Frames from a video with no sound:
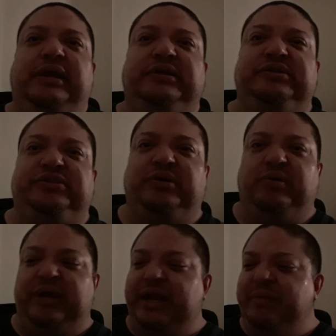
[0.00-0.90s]
So
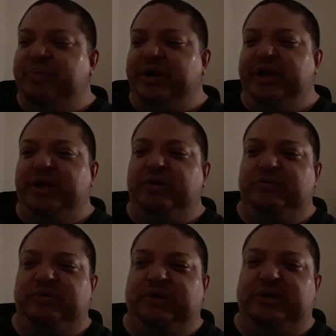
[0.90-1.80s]
anybody,
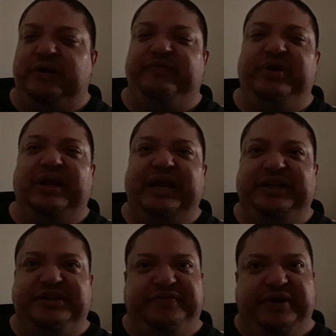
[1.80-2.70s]
uh, if you like
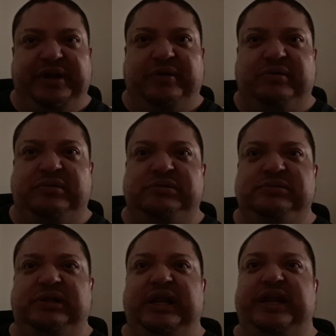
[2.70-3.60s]
this video
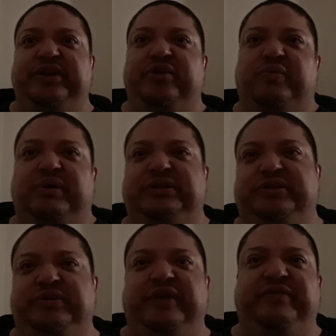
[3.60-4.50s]
and you want to
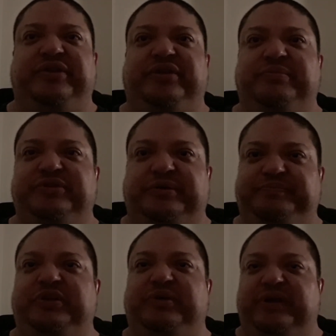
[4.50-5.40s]
give it a thumbs up,
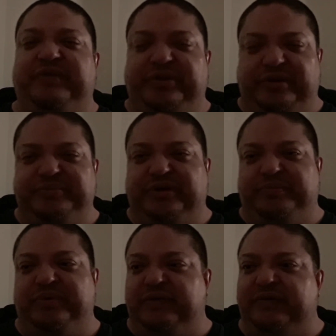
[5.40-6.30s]
you know, give it a thumbs up,
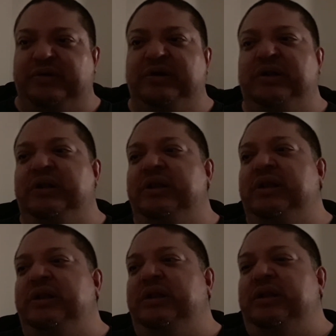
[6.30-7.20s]
whatever.
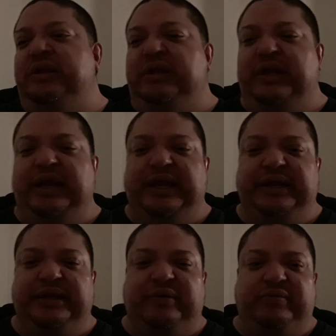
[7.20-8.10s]

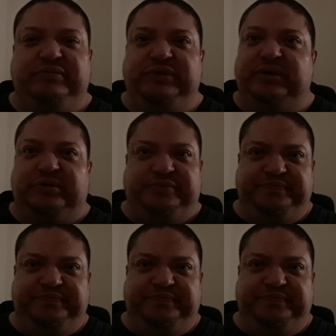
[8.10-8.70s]
And I'll, you know,